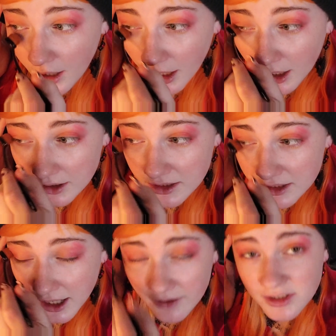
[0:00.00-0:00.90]
I just
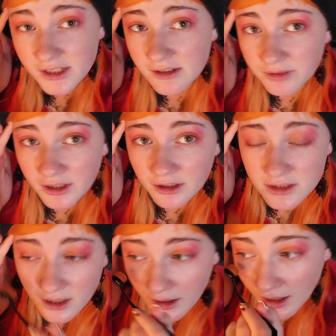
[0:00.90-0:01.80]
have sticky
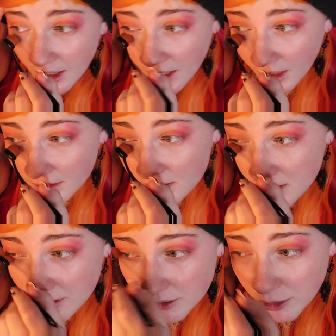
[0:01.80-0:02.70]
fingers, and
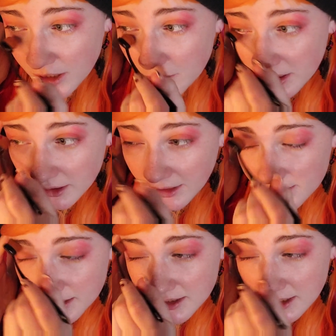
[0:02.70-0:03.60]
so the pigment likes
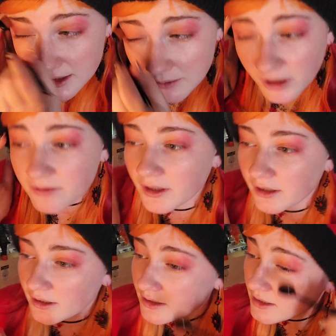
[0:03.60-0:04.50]
to stick to my
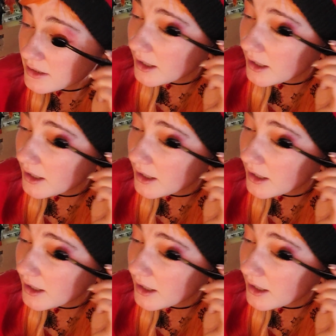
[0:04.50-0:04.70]
fingers